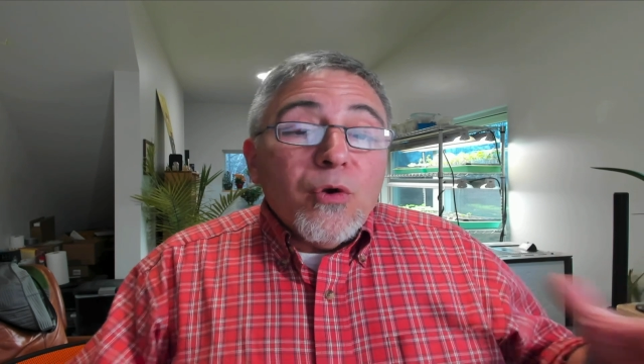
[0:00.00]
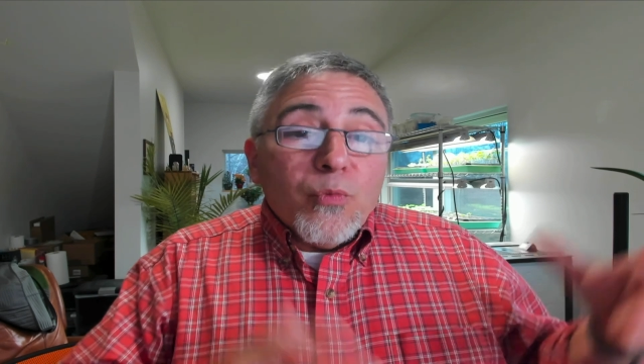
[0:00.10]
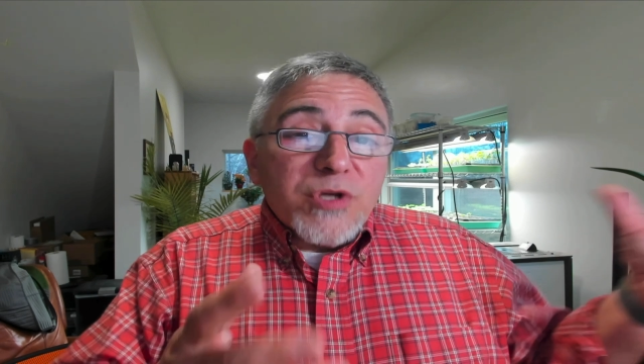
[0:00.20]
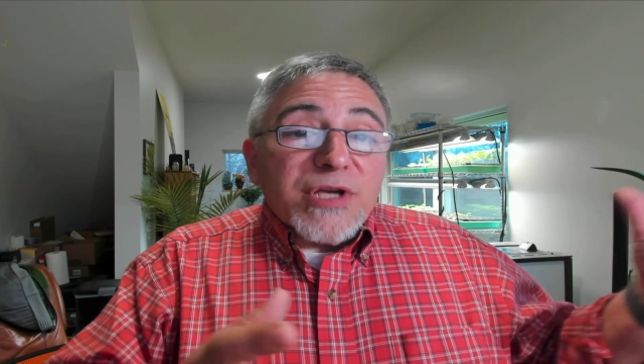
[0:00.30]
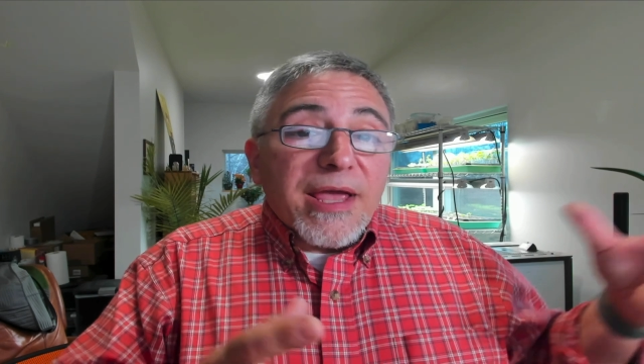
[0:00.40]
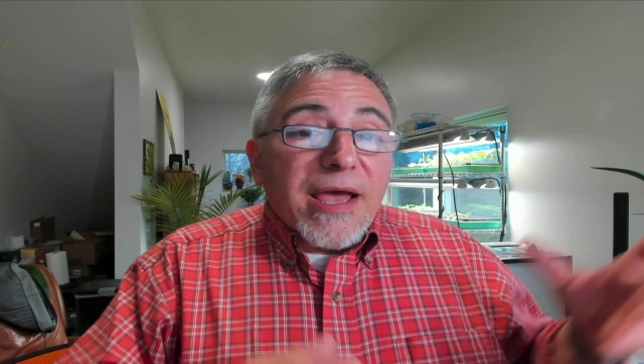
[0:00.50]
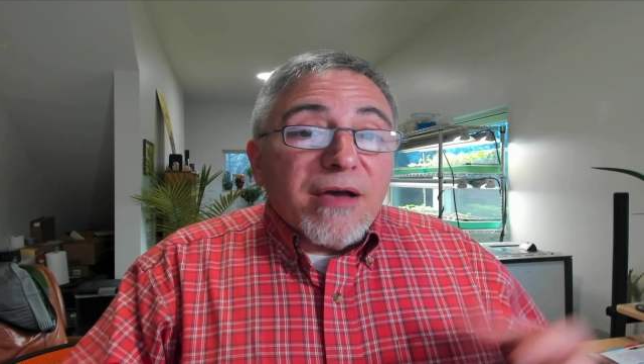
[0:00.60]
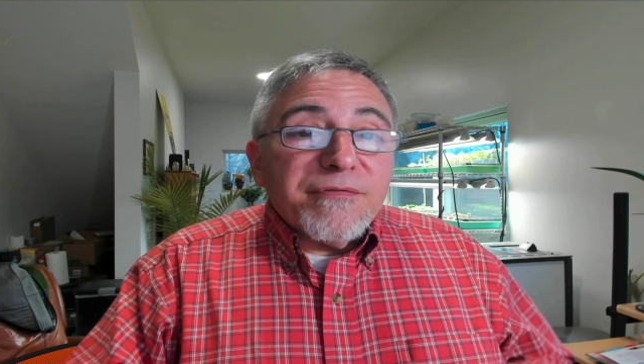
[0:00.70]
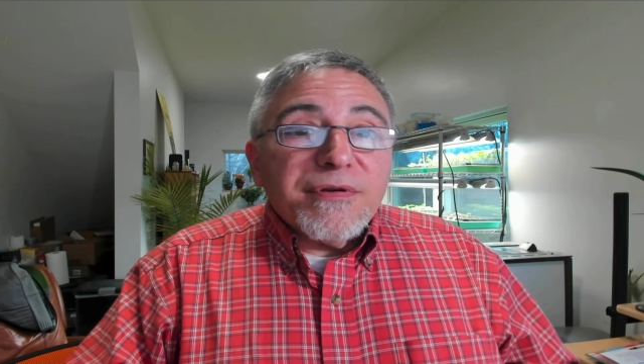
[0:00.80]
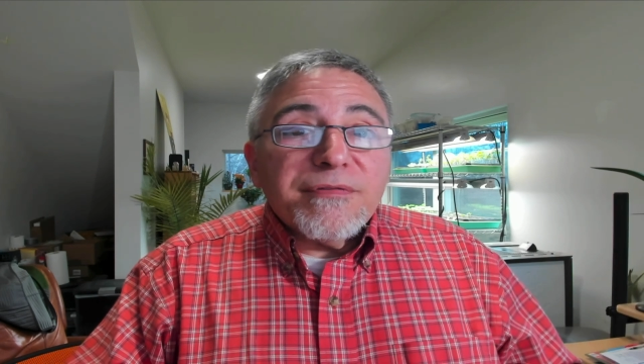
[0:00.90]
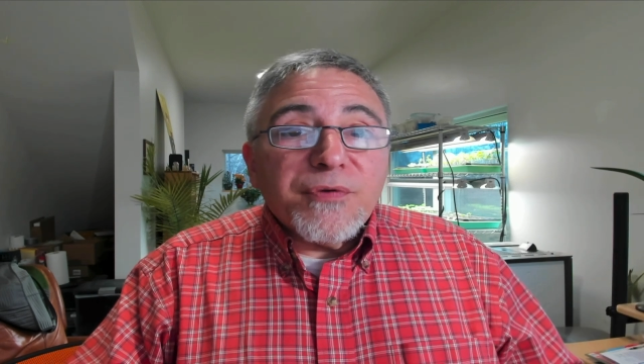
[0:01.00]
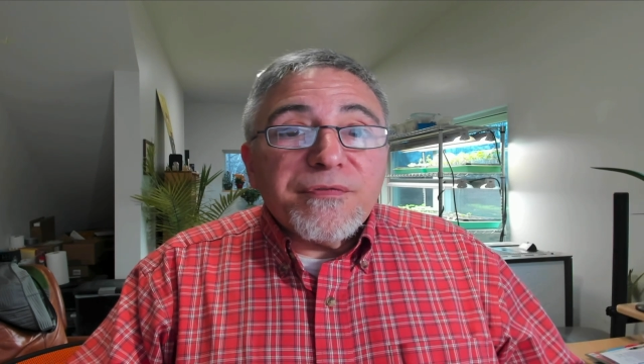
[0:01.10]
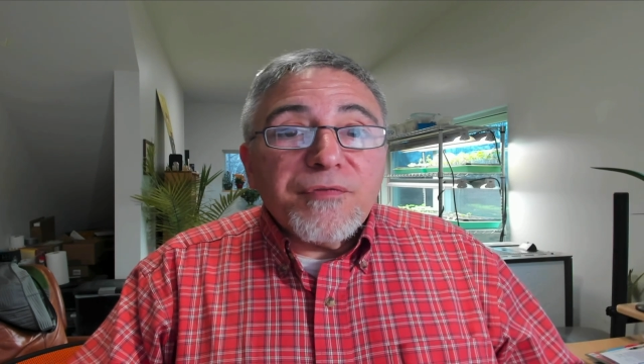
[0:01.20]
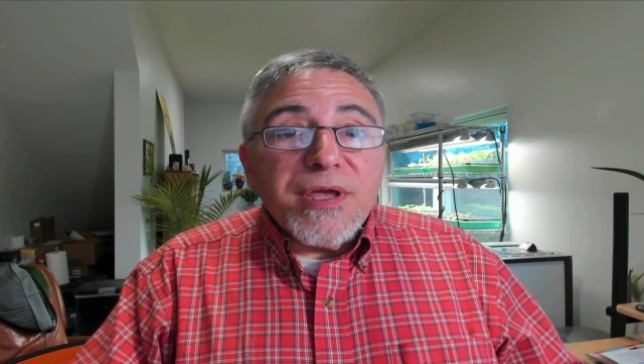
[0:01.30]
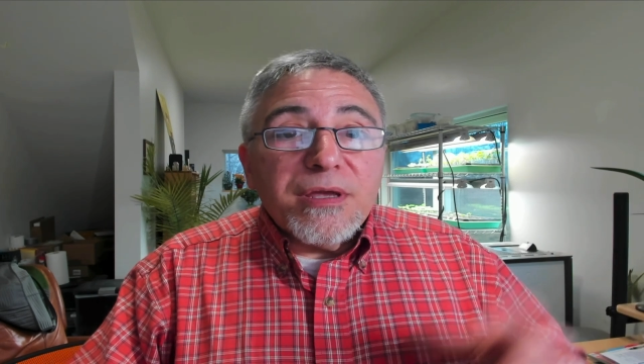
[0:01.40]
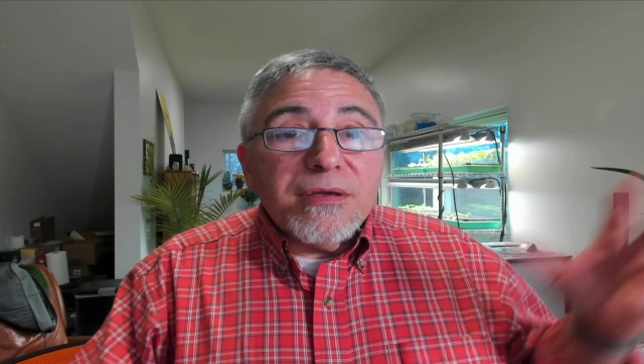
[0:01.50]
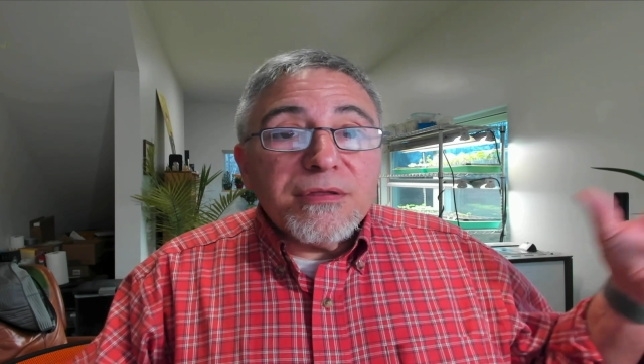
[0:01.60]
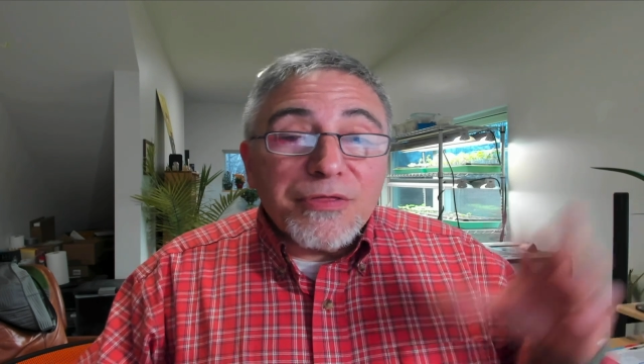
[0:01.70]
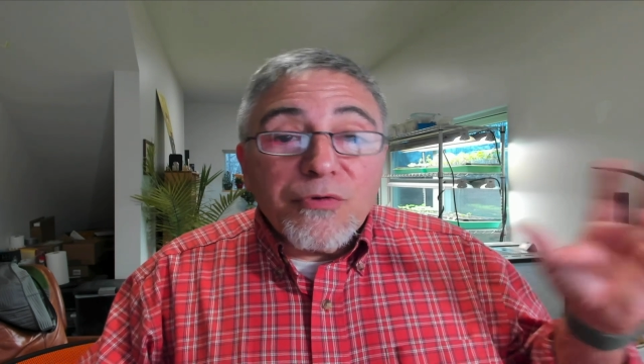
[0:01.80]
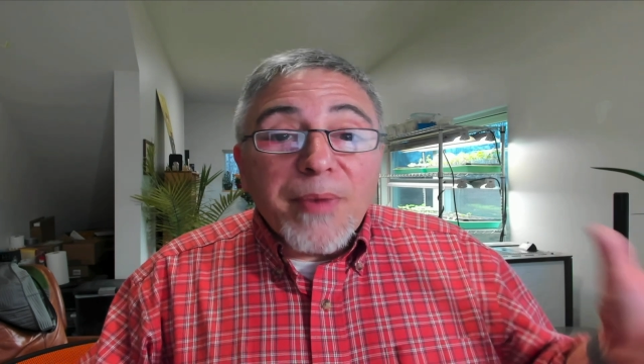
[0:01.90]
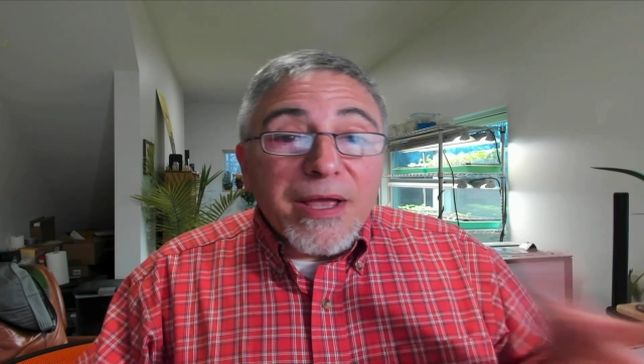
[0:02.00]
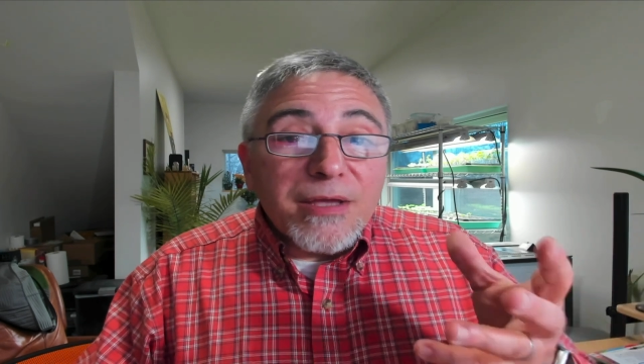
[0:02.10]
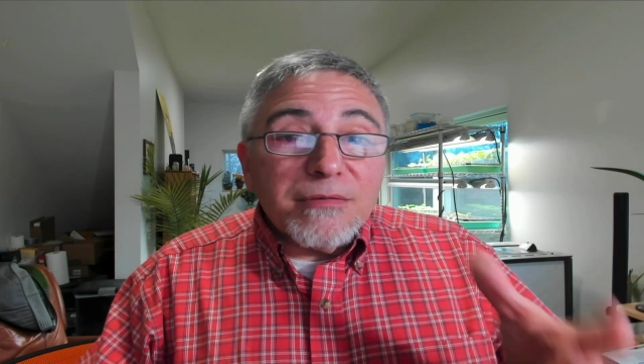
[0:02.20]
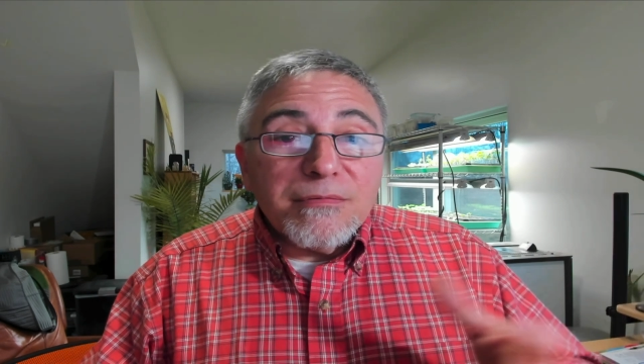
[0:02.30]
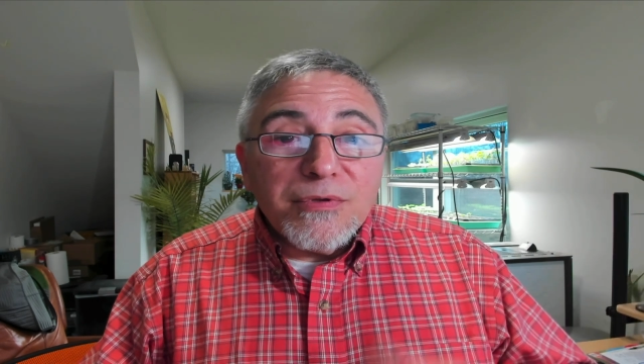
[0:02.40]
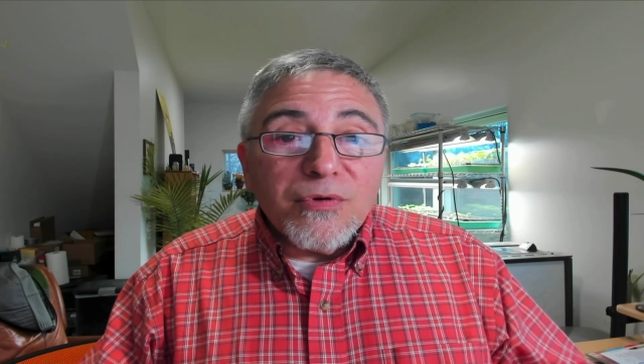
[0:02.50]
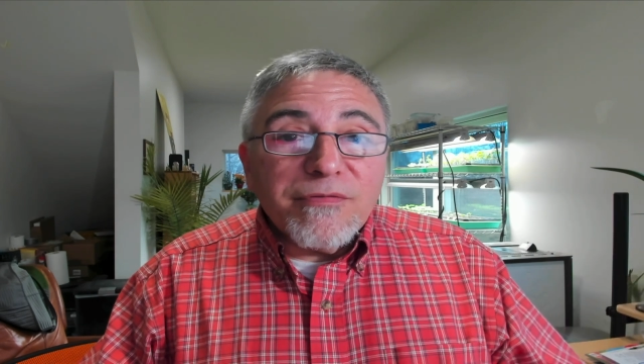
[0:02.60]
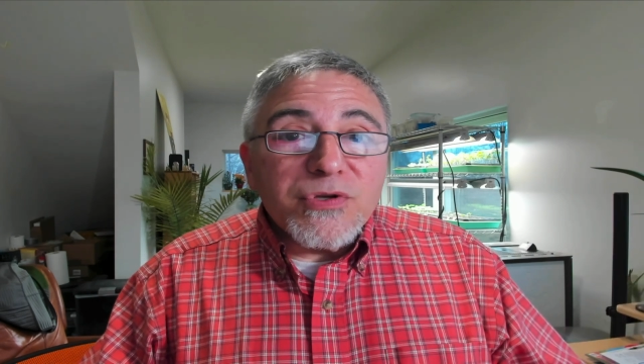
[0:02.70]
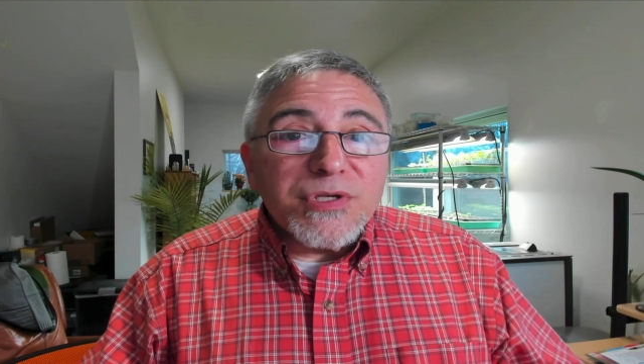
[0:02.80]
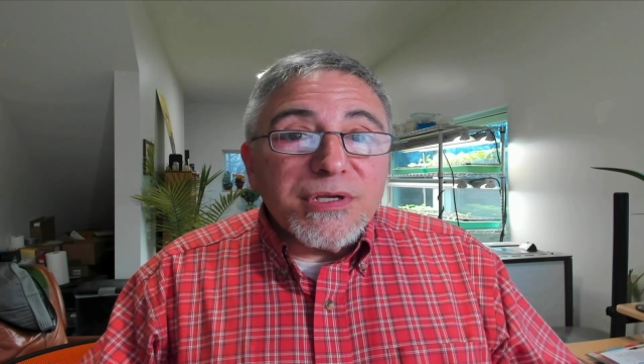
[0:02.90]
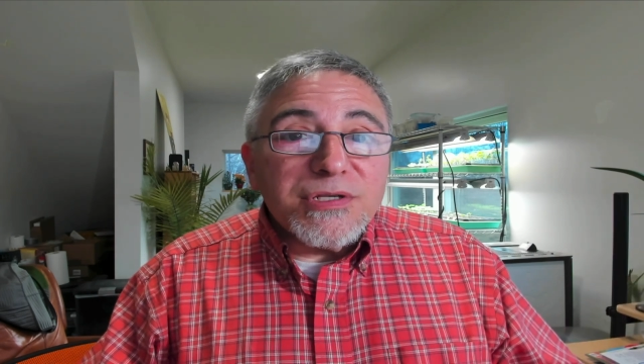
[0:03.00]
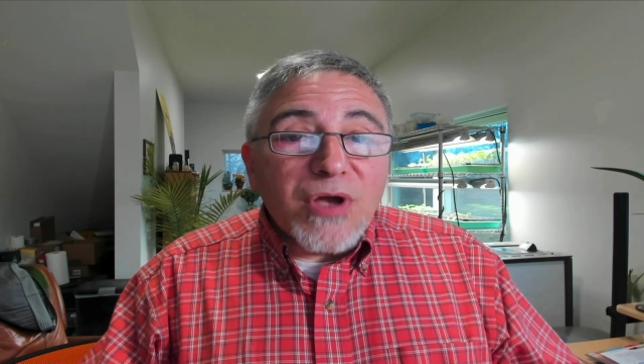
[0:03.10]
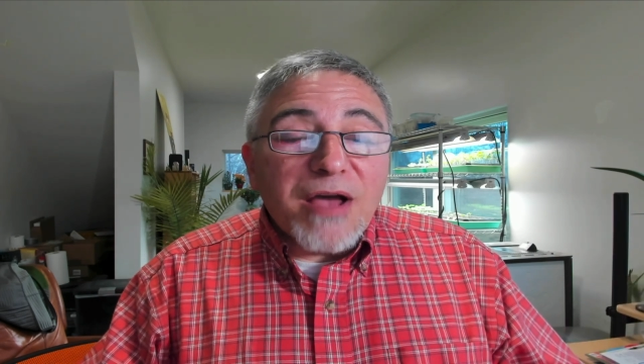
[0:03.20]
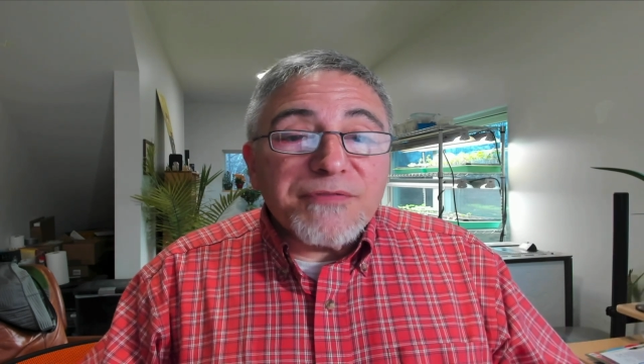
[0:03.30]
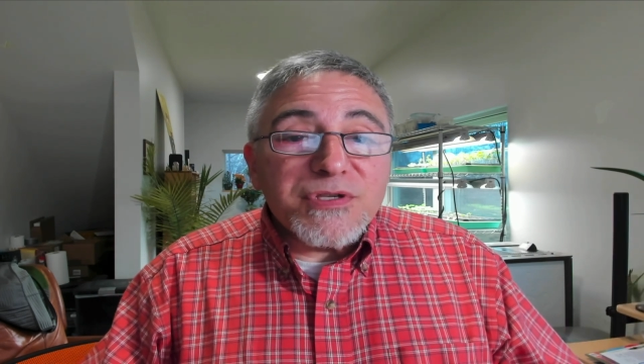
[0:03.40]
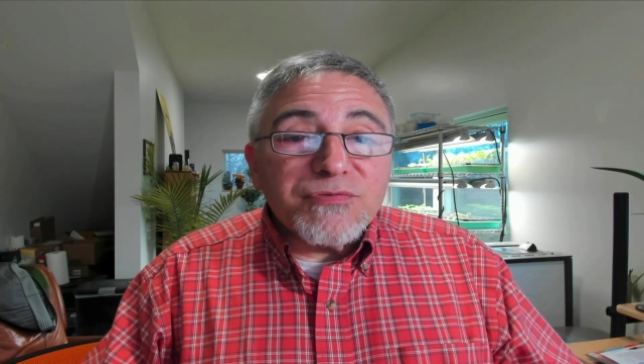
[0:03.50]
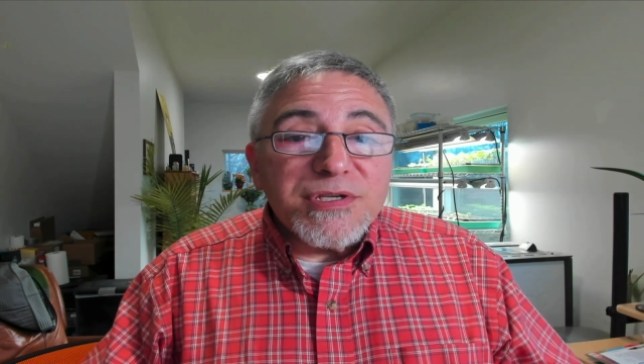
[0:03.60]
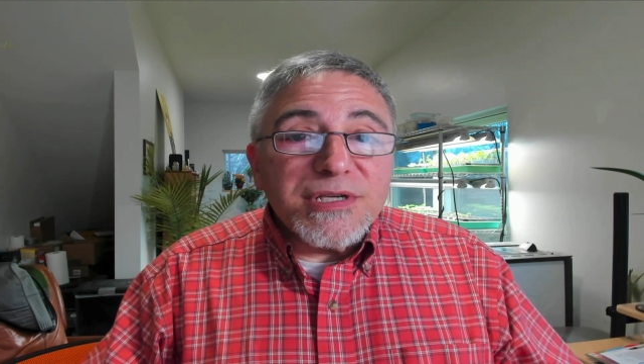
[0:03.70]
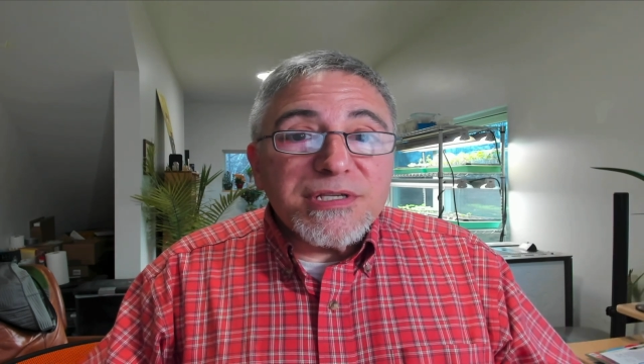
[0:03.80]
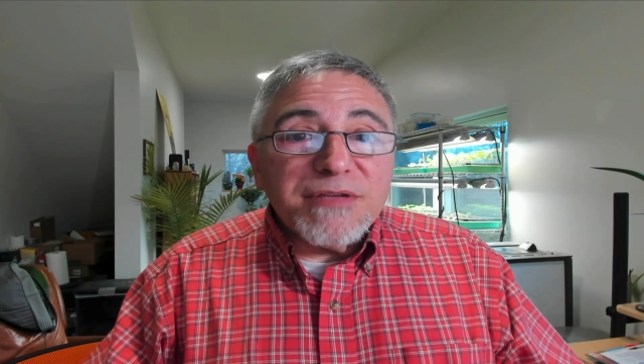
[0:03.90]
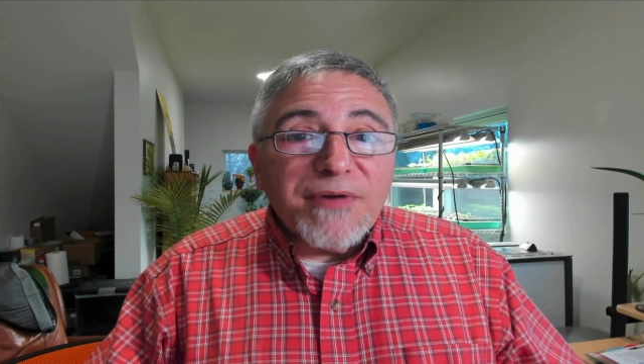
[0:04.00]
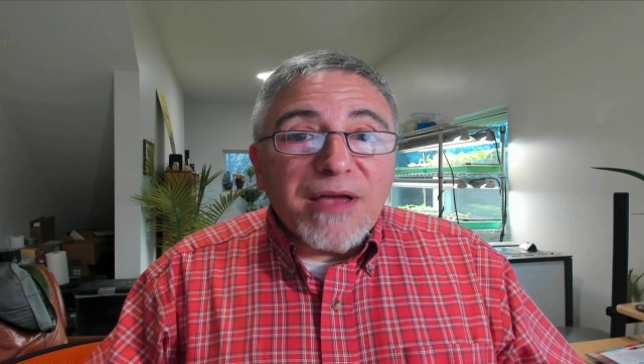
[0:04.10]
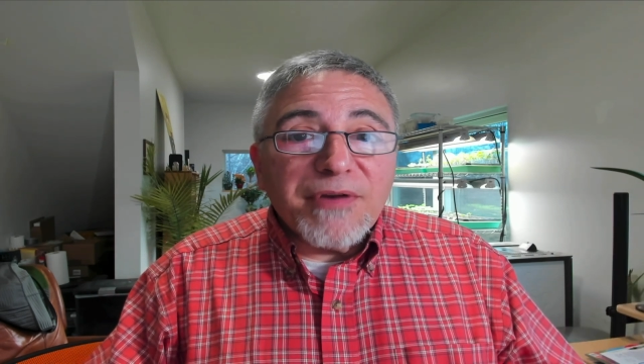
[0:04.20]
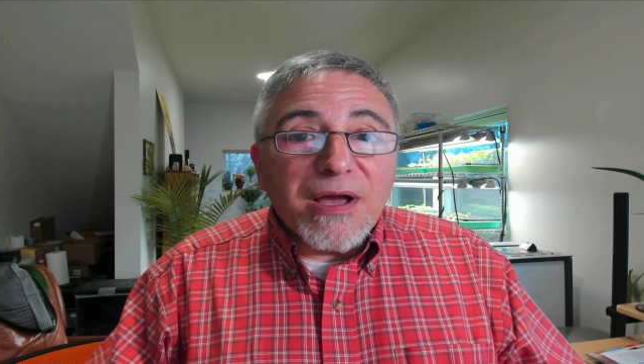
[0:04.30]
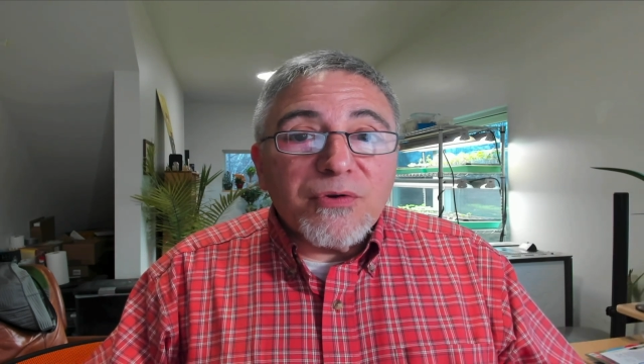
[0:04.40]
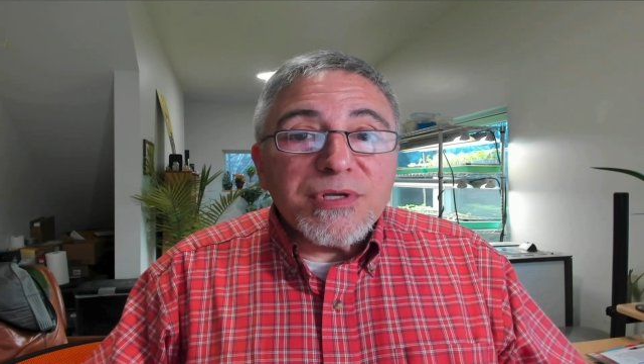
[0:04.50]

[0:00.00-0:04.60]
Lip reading: which I have for free through my university's Office 365 account,